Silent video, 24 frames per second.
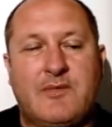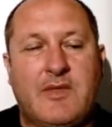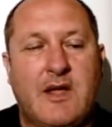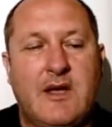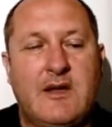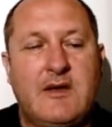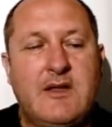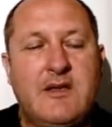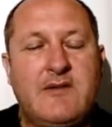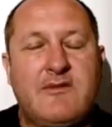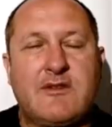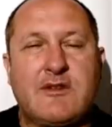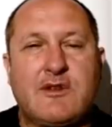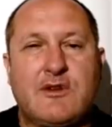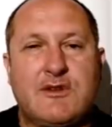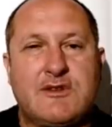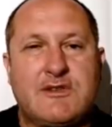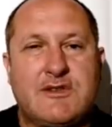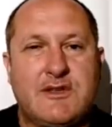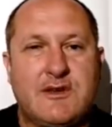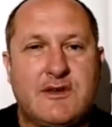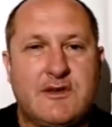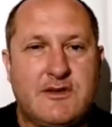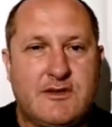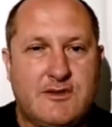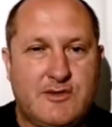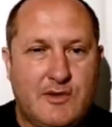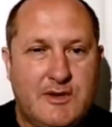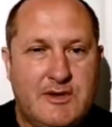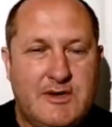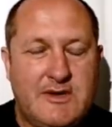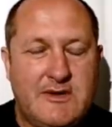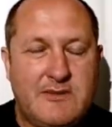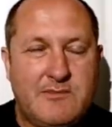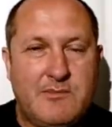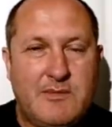And even consider
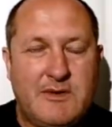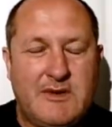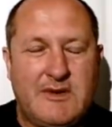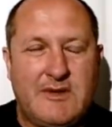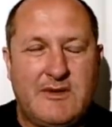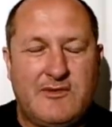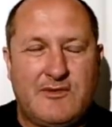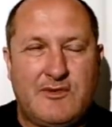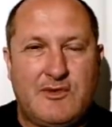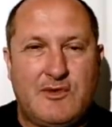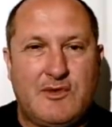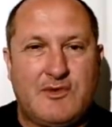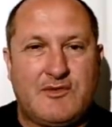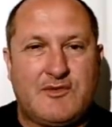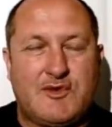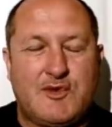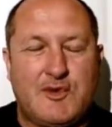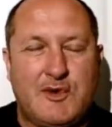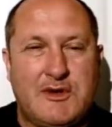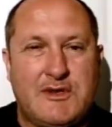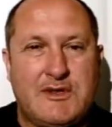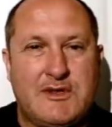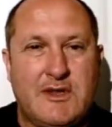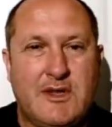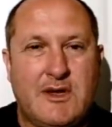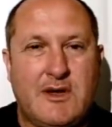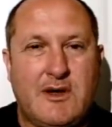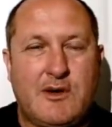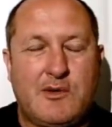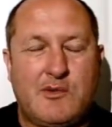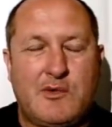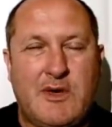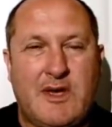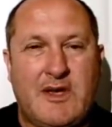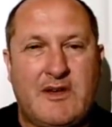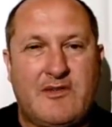joining. Many of you have joined now.
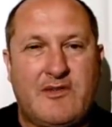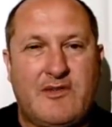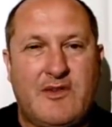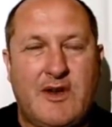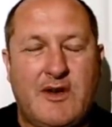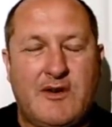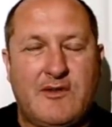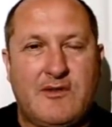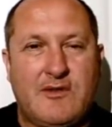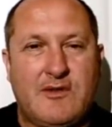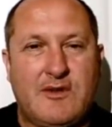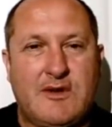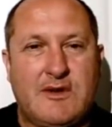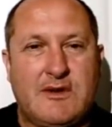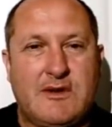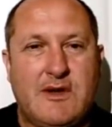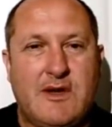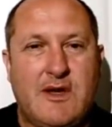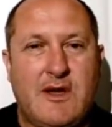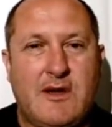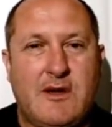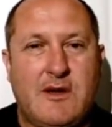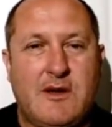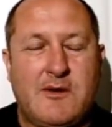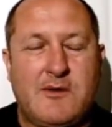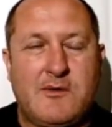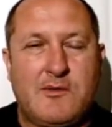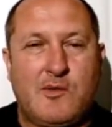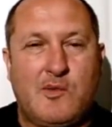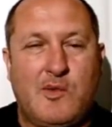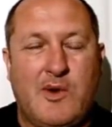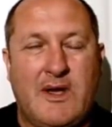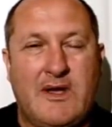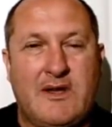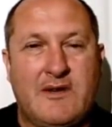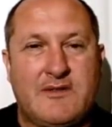We have
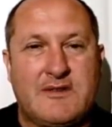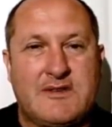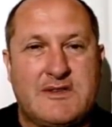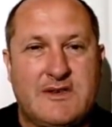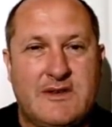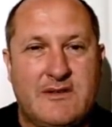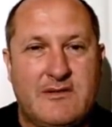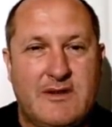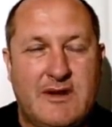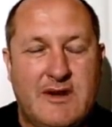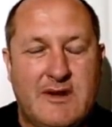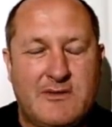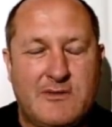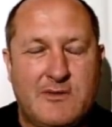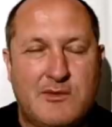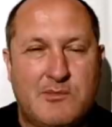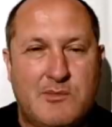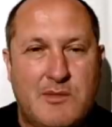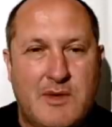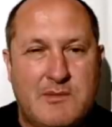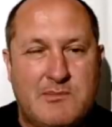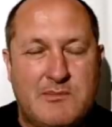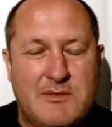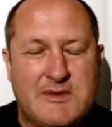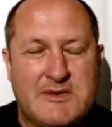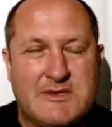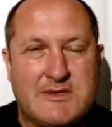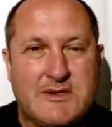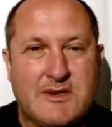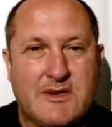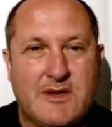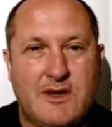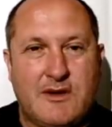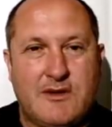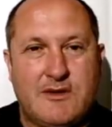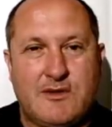way over 700 members,
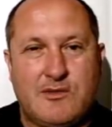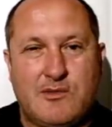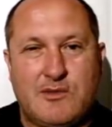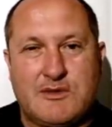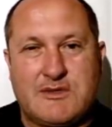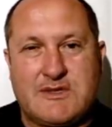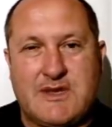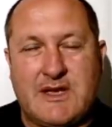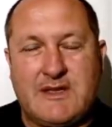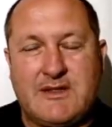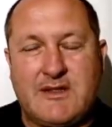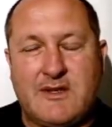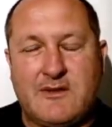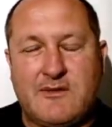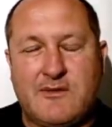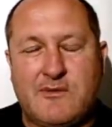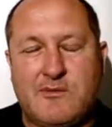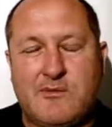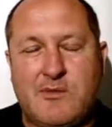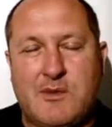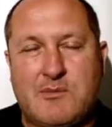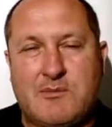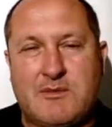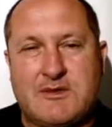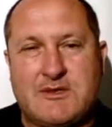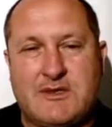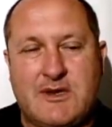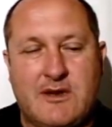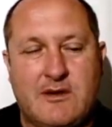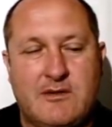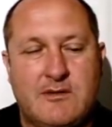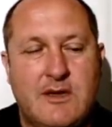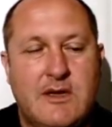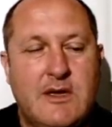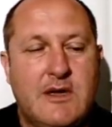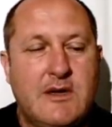going towards 800 members
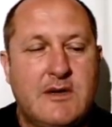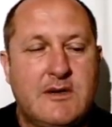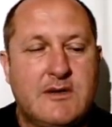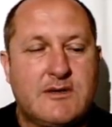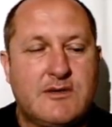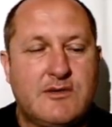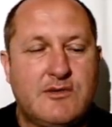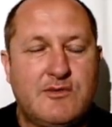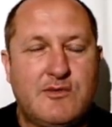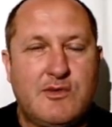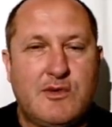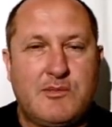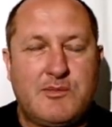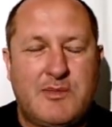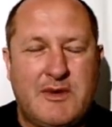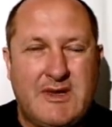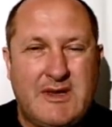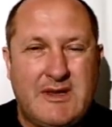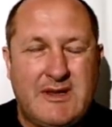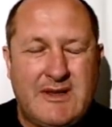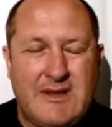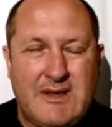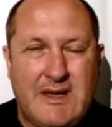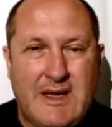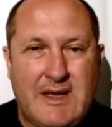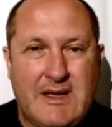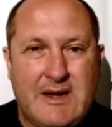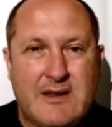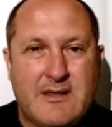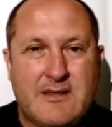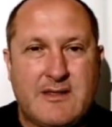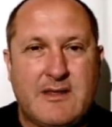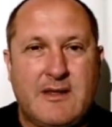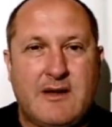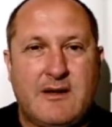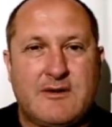now. Soon we'll be at
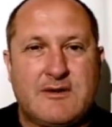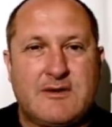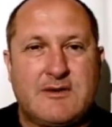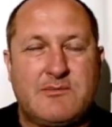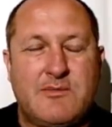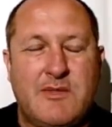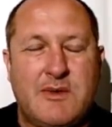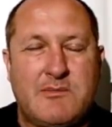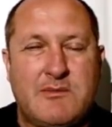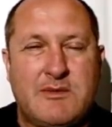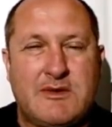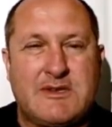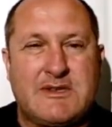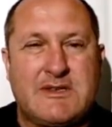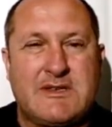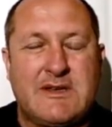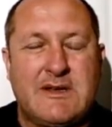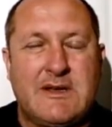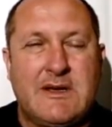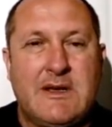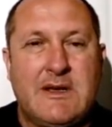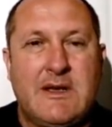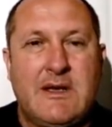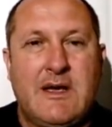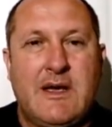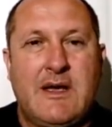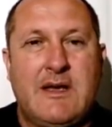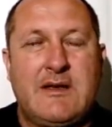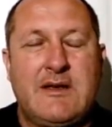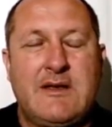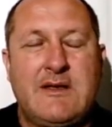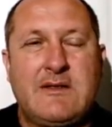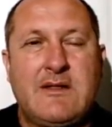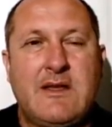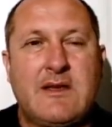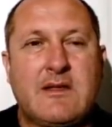1,000 members.
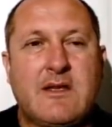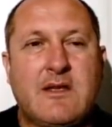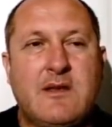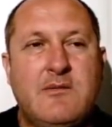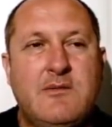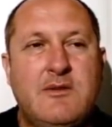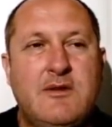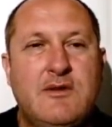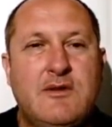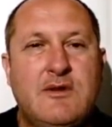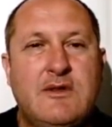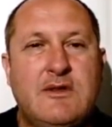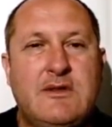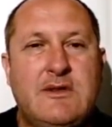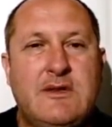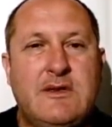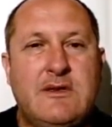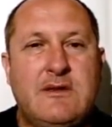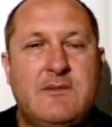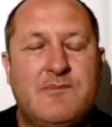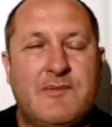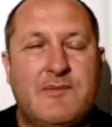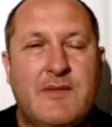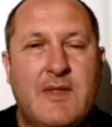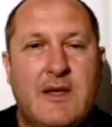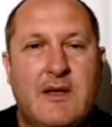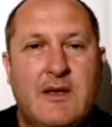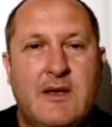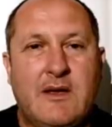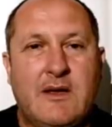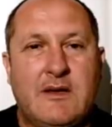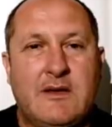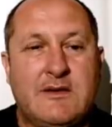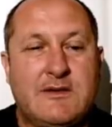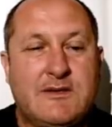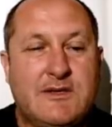And in that community,
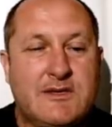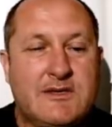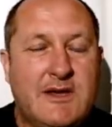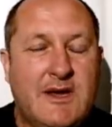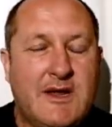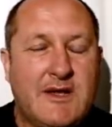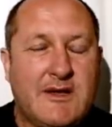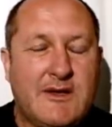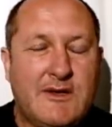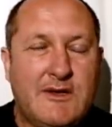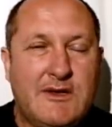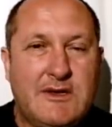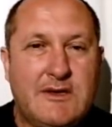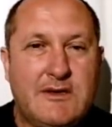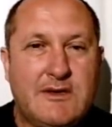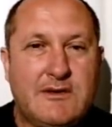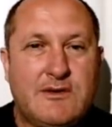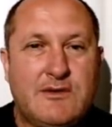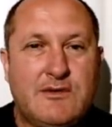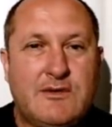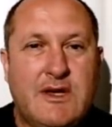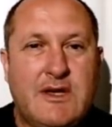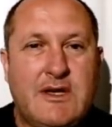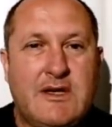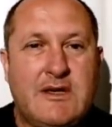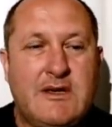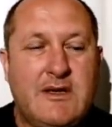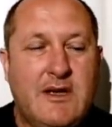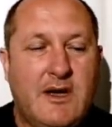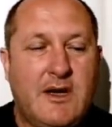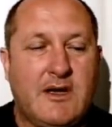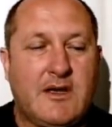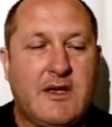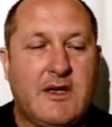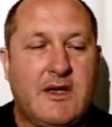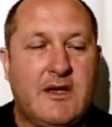just like earlier today,
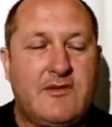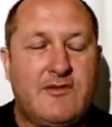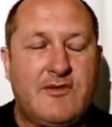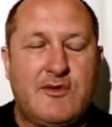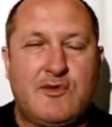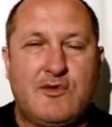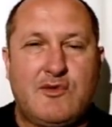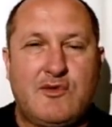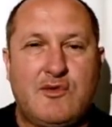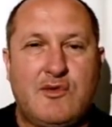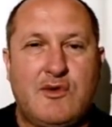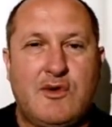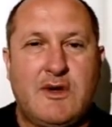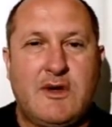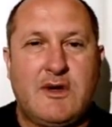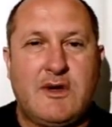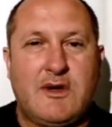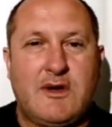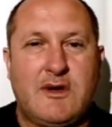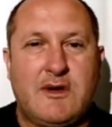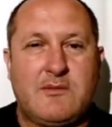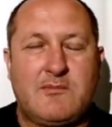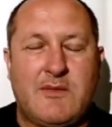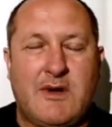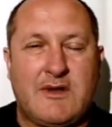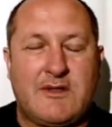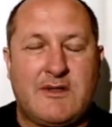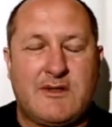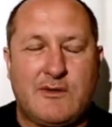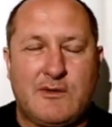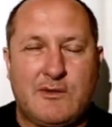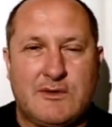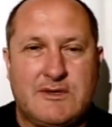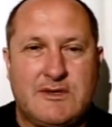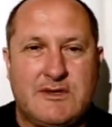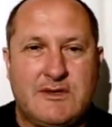I gave you my
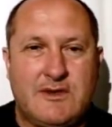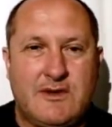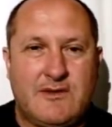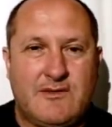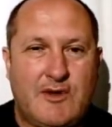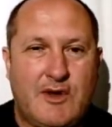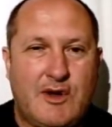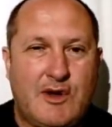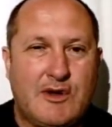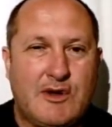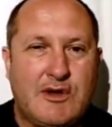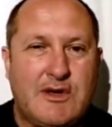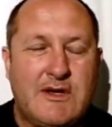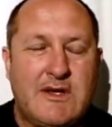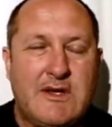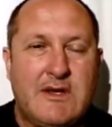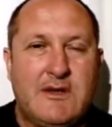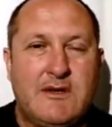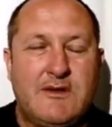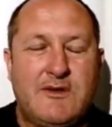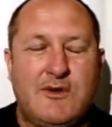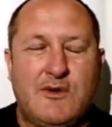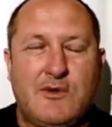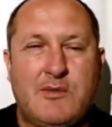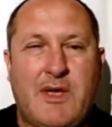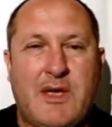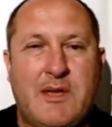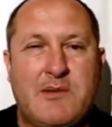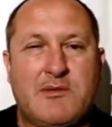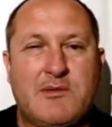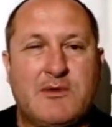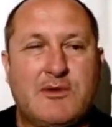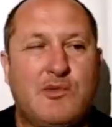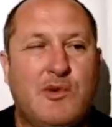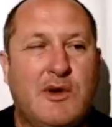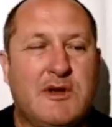thoughts in a vlog. You'll be
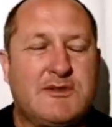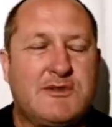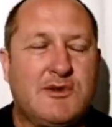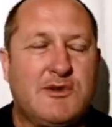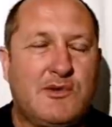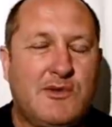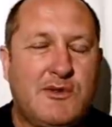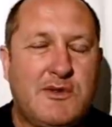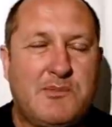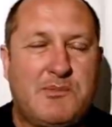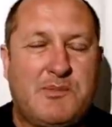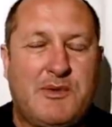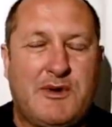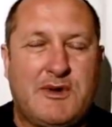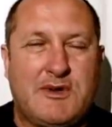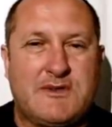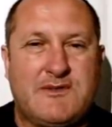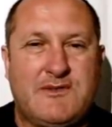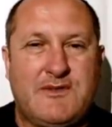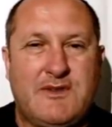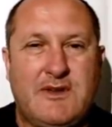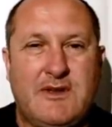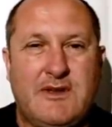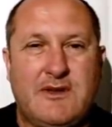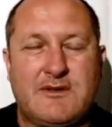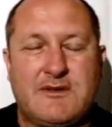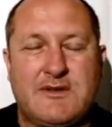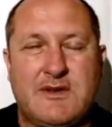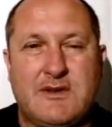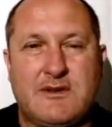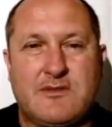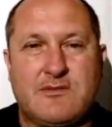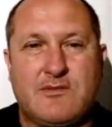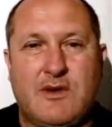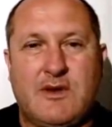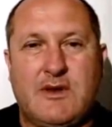able to watch all the past videos,
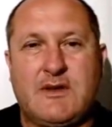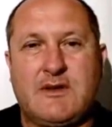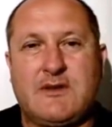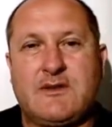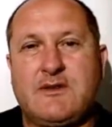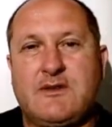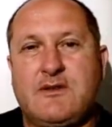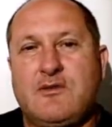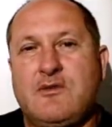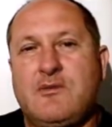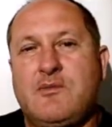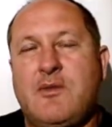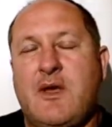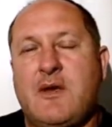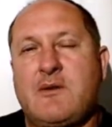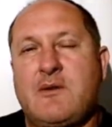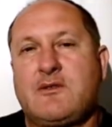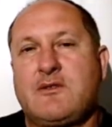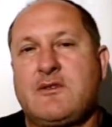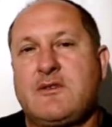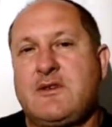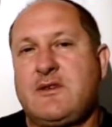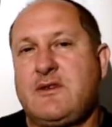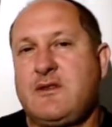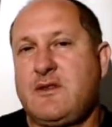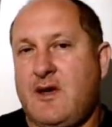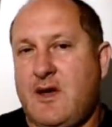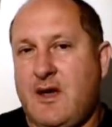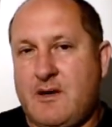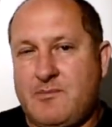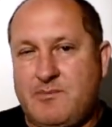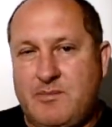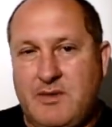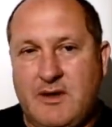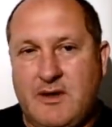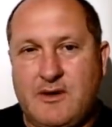as well as you'll be able to see the
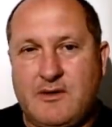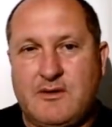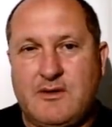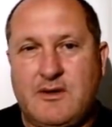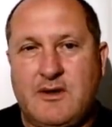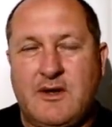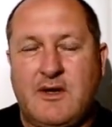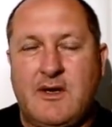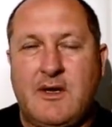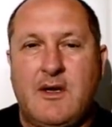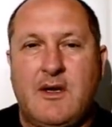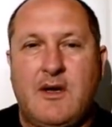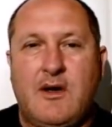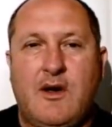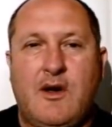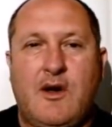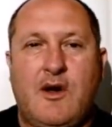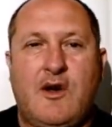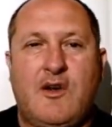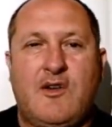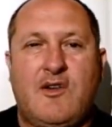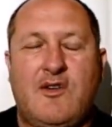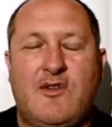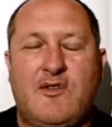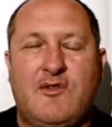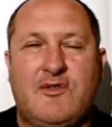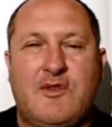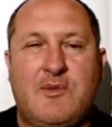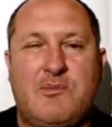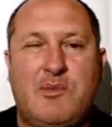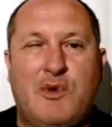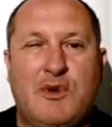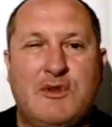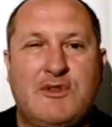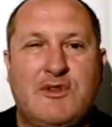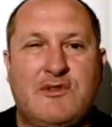upload of the
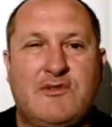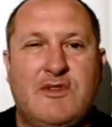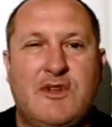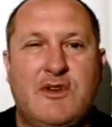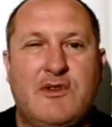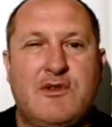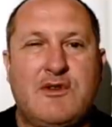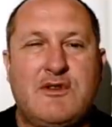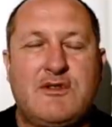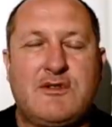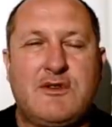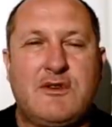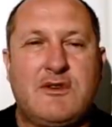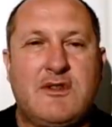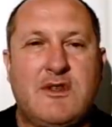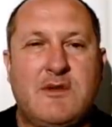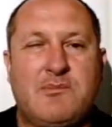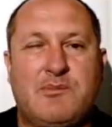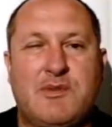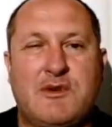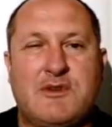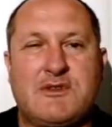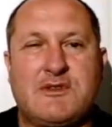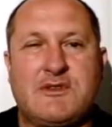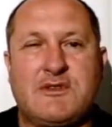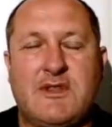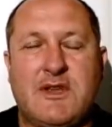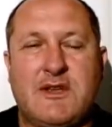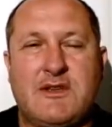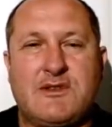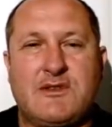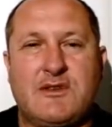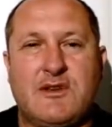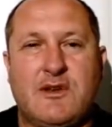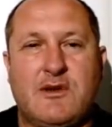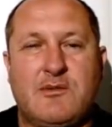Point of No Return, that
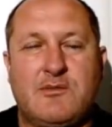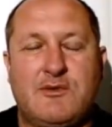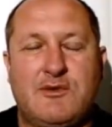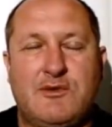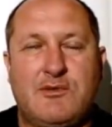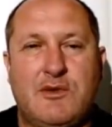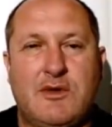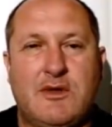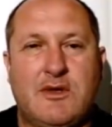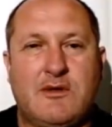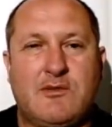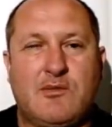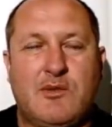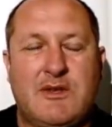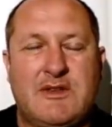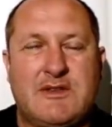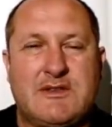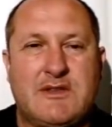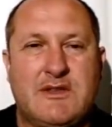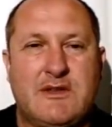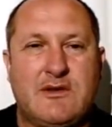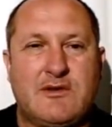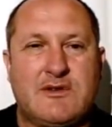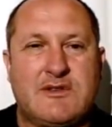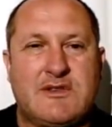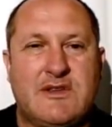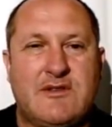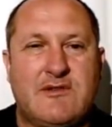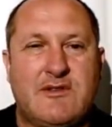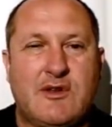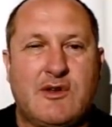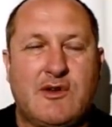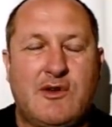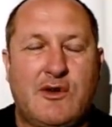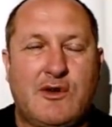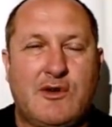presentation I'll be doing at Wednesday on
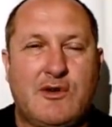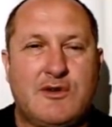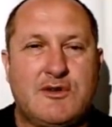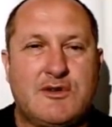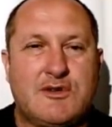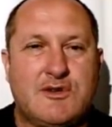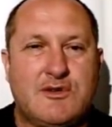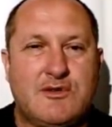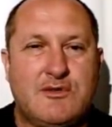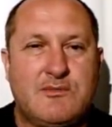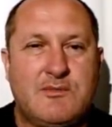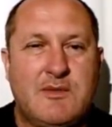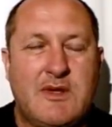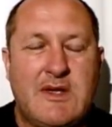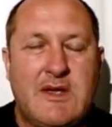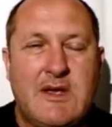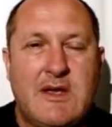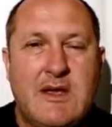7 o'clock on Zoom.